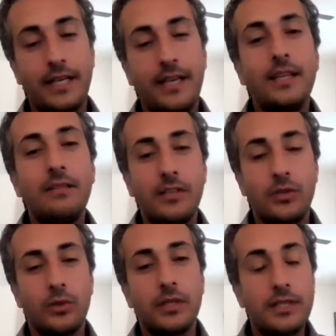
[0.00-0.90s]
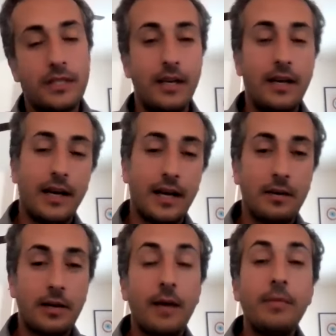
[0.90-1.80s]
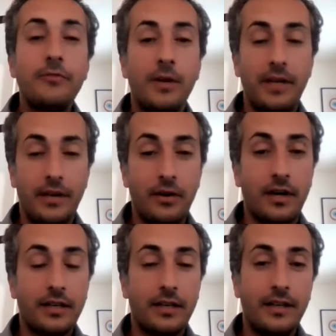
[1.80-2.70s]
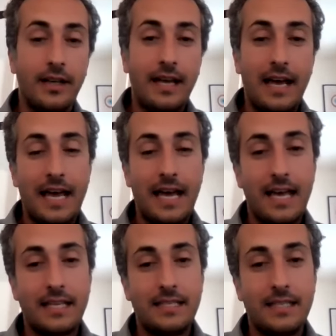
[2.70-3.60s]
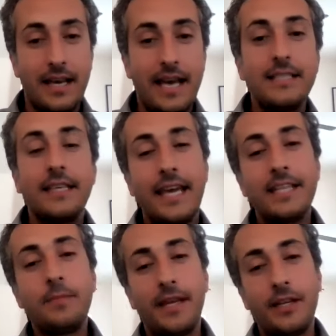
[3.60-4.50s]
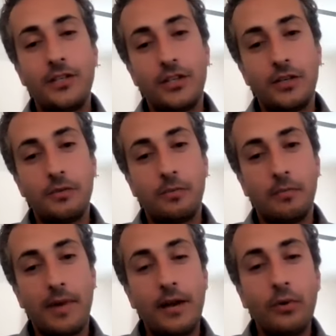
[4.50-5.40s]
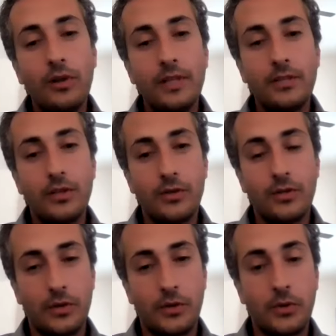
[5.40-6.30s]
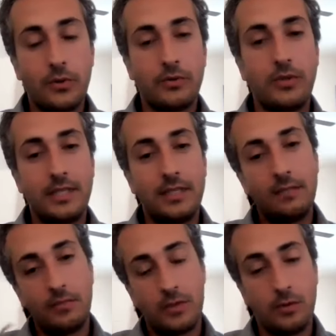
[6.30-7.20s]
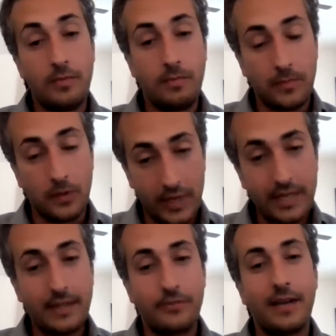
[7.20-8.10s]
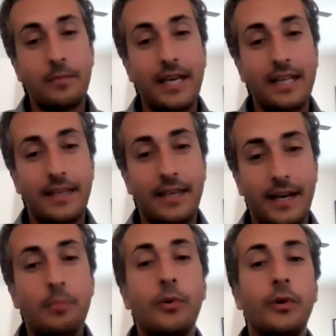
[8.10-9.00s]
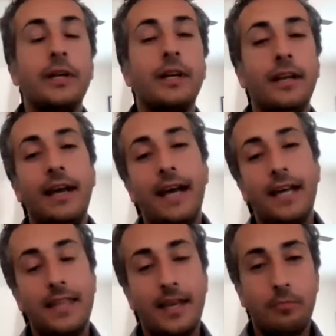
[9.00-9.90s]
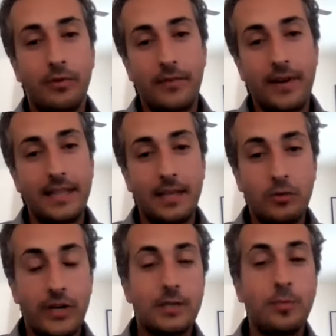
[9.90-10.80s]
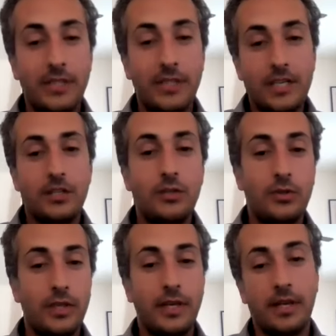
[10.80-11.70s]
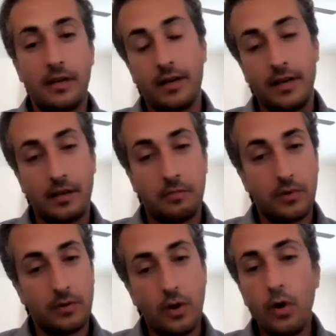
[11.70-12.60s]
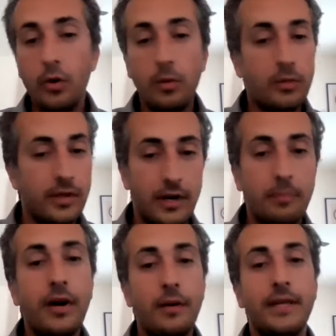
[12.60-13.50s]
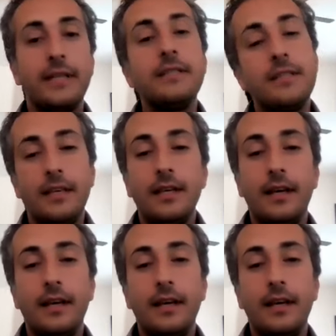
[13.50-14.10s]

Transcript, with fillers: 10 individuals uh, coming from Iraq. And uh, as a case manager, my role is also to, to greet the family at the airport and then provide them transportation to their um, home or their apartment